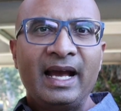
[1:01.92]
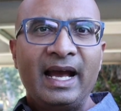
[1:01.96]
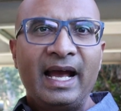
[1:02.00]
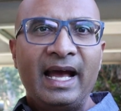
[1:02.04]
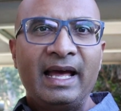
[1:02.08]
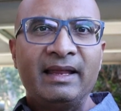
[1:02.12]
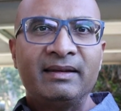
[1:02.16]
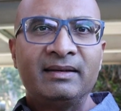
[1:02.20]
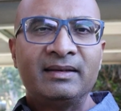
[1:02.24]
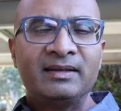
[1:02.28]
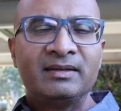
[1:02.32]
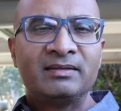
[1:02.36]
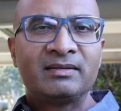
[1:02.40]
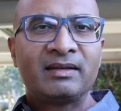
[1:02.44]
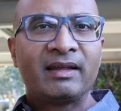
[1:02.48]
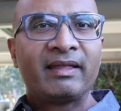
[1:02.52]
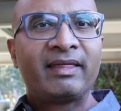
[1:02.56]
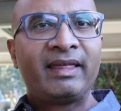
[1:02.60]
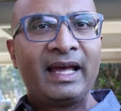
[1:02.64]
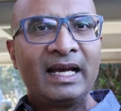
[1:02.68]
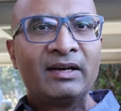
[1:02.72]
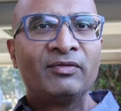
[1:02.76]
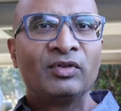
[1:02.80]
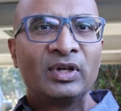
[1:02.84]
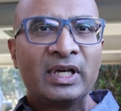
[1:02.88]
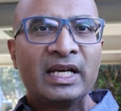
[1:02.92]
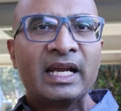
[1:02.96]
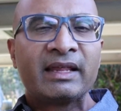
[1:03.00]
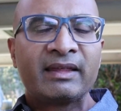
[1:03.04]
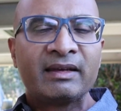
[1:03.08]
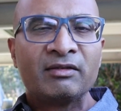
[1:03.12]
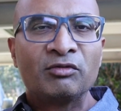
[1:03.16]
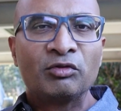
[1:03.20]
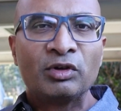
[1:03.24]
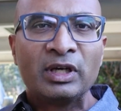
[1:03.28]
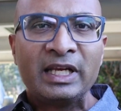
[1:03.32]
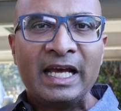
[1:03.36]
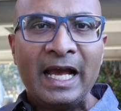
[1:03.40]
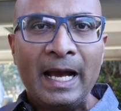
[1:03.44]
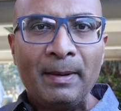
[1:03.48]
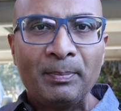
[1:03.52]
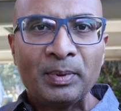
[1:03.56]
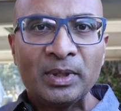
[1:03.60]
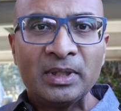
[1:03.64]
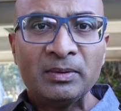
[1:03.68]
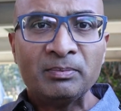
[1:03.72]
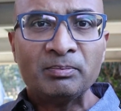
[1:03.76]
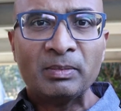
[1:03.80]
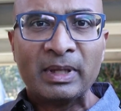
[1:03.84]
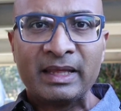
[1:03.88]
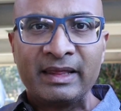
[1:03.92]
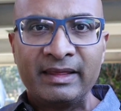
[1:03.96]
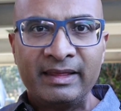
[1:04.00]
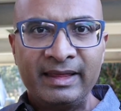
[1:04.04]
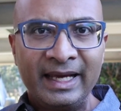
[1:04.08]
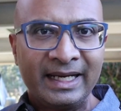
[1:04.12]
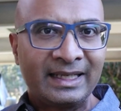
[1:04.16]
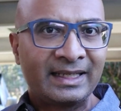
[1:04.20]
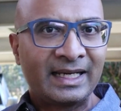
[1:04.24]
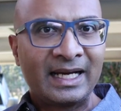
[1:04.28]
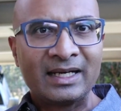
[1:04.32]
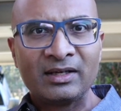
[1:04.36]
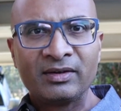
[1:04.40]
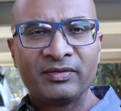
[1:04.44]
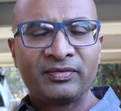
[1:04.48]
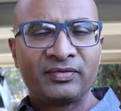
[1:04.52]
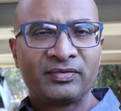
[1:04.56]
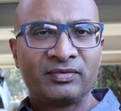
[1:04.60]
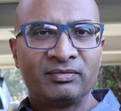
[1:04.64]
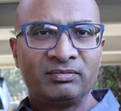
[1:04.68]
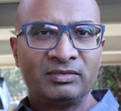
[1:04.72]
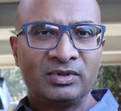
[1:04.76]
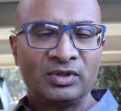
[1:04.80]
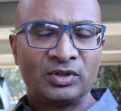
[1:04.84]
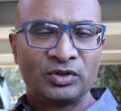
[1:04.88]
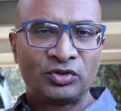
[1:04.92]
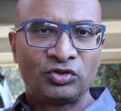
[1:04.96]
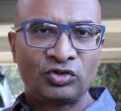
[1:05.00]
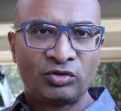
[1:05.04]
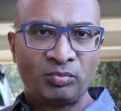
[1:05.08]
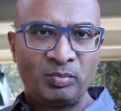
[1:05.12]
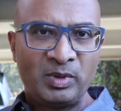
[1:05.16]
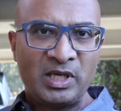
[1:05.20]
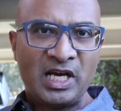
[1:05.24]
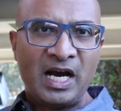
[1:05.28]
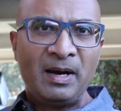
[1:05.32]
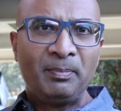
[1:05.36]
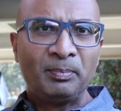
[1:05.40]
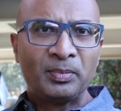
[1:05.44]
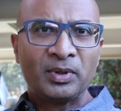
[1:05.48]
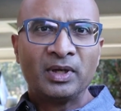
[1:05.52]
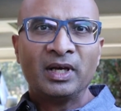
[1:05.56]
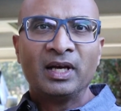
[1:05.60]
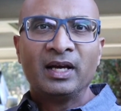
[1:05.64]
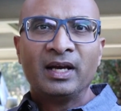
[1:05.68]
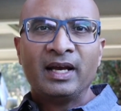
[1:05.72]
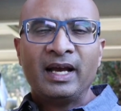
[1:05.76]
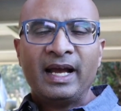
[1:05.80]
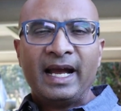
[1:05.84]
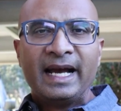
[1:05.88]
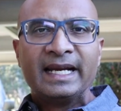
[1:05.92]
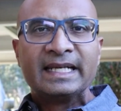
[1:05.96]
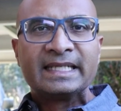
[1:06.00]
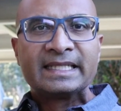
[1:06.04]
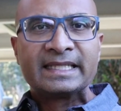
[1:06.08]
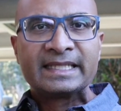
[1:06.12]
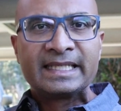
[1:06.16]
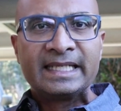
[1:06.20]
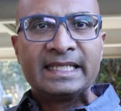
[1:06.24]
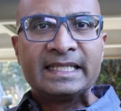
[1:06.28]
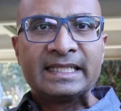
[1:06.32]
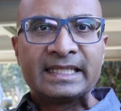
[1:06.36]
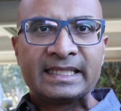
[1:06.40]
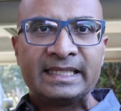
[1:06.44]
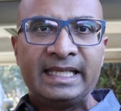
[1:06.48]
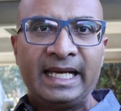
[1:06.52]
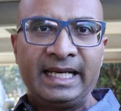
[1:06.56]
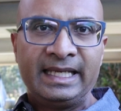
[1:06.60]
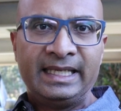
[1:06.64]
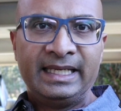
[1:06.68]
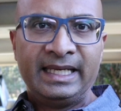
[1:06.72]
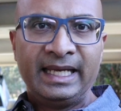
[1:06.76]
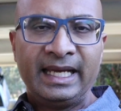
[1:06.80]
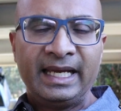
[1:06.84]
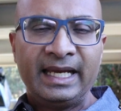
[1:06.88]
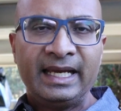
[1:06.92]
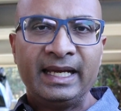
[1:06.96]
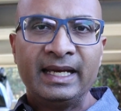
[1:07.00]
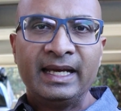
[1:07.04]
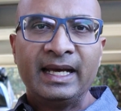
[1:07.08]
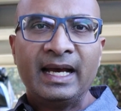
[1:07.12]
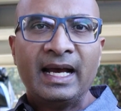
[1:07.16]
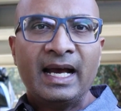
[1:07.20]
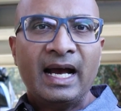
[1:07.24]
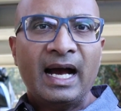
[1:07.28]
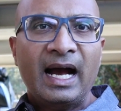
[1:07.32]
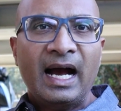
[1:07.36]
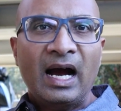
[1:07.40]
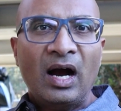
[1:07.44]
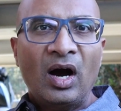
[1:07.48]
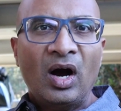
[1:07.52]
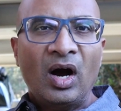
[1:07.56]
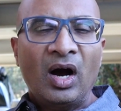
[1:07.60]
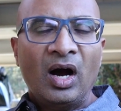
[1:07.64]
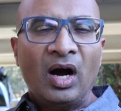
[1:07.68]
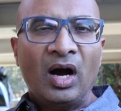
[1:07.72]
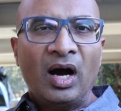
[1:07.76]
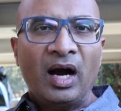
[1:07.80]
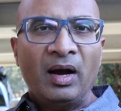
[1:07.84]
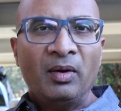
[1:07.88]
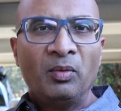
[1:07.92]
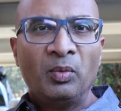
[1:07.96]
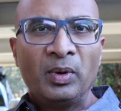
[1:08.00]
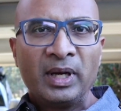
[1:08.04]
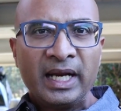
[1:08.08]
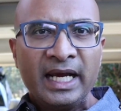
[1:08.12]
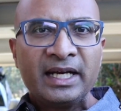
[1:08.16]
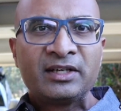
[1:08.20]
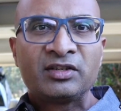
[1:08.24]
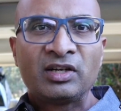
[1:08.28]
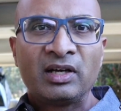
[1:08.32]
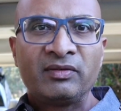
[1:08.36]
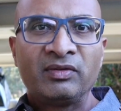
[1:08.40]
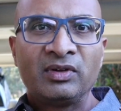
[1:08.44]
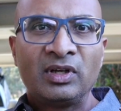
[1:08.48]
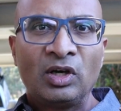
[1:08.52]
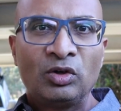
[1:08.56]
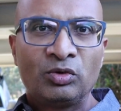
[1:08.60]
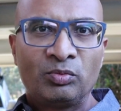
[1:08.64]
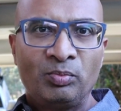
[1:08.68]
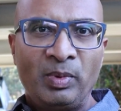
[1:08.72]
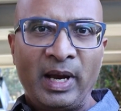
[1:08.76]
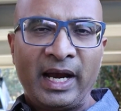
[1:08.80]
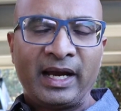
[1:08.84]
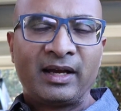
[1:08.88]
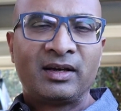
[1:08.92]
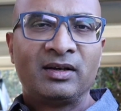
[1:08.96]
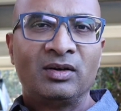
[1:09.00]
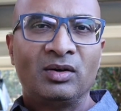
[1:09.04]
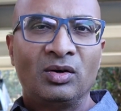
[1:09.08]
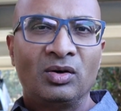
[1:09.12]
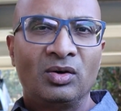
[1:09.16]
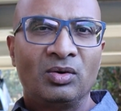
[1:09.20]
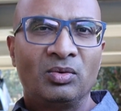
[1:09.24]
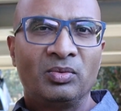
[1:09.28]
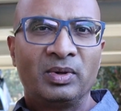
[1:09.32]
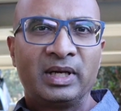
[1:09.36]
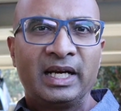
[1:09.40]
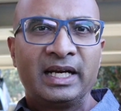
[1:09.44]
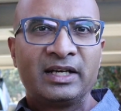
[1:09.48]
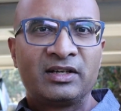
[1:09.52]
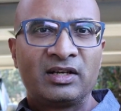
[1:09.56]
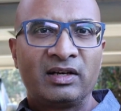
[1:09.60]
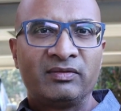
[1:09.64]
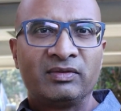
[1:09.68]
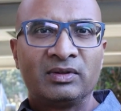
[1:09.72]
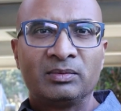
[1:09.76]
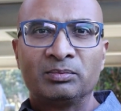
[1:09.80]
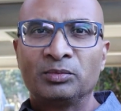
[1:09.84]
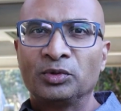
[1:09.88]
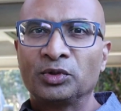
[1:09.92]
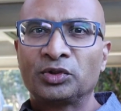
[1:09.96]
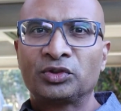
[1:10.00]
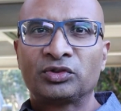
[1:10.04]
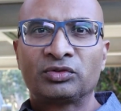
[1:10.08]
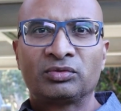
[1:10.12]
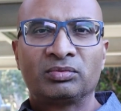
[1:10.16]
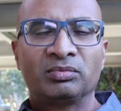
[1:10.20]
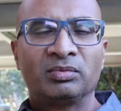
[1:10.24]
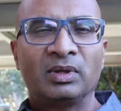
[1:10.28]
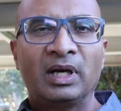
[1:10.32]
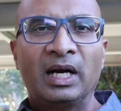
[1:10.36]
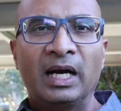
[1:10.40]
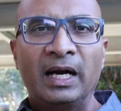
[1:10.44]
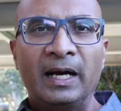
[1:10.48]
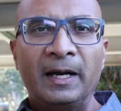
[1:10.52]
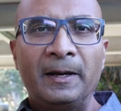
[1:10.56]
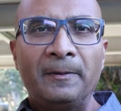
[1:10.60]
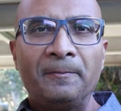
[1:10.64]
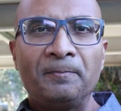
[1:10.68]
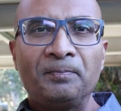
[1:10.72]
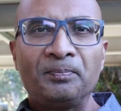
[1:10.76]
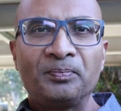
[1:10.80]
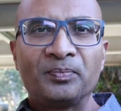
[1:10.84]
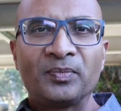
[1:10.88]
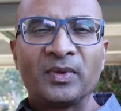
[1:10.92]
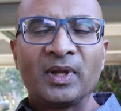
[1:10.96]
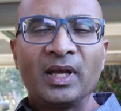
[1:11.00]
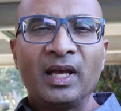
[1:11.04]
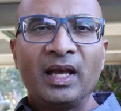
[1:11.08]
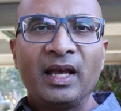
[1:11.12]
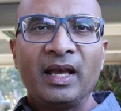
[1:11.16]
And thankfully nothing really happened, but that kind of shook me up. And since that day, when I travel outback or when I travel bush, I